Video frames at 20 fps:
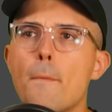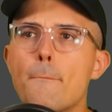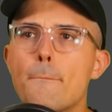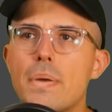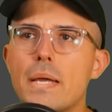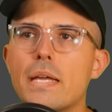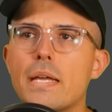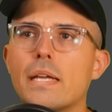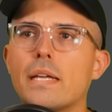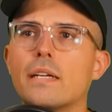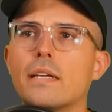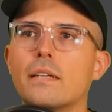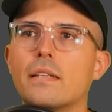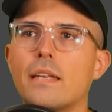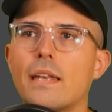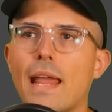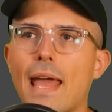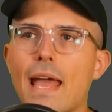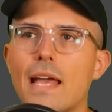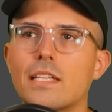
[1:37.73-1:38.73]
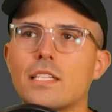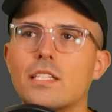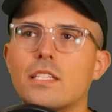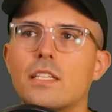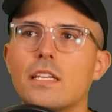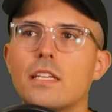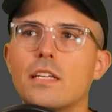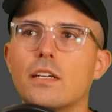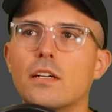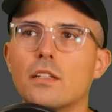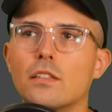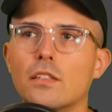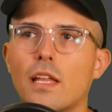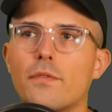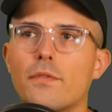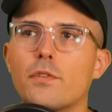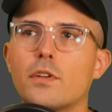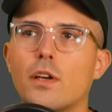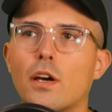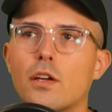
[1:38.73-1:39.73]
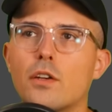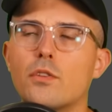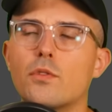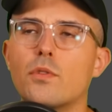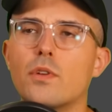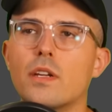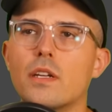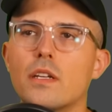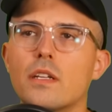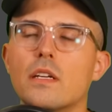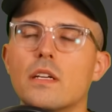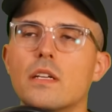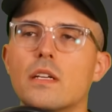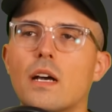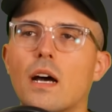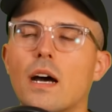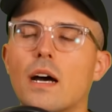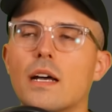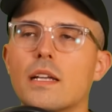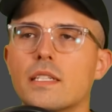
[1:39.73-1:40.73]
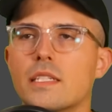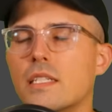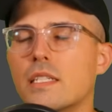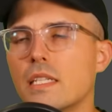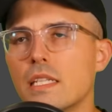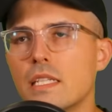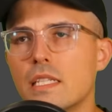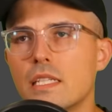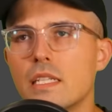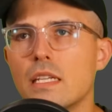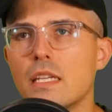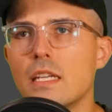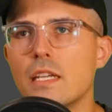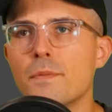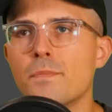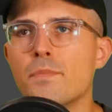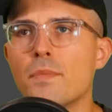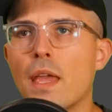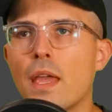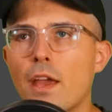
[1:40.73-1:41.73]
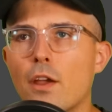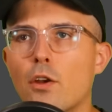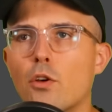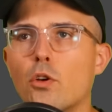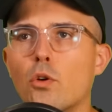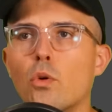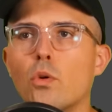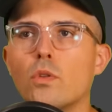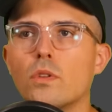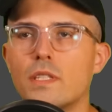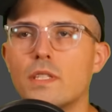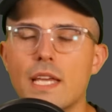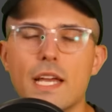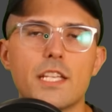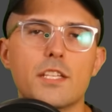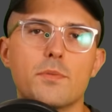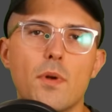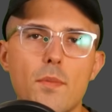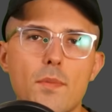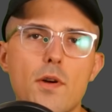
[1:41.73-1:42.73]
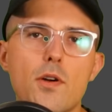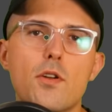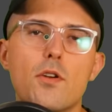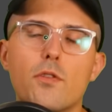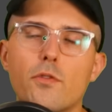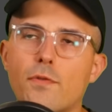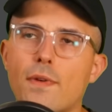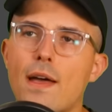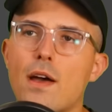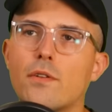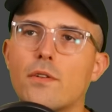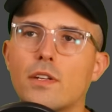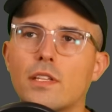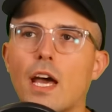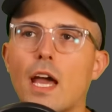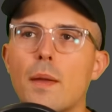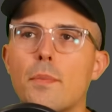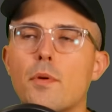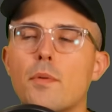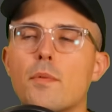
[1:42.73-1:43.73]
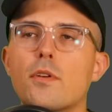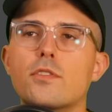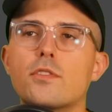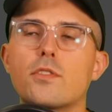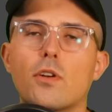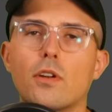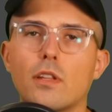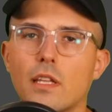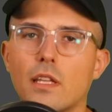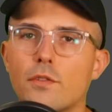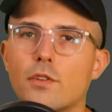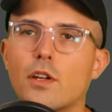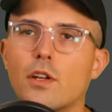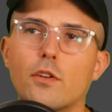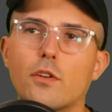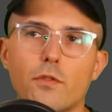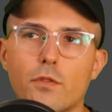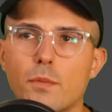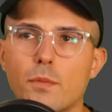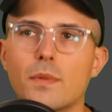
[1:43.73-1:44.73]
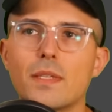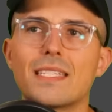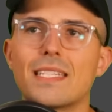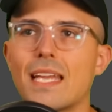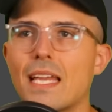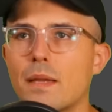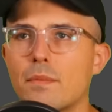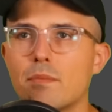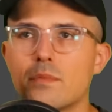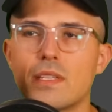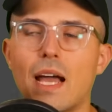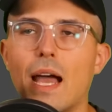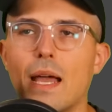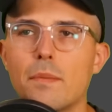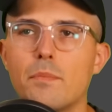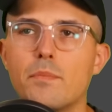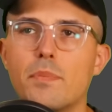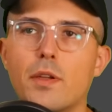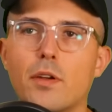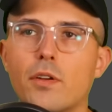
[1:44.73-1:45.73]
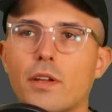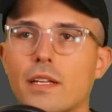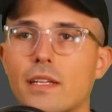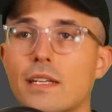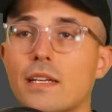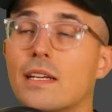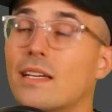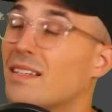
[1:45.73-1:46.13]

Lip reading: big, nasty 1100 cc air-cooled Desmo motor found in the Hypermotard 1100 from the same time period.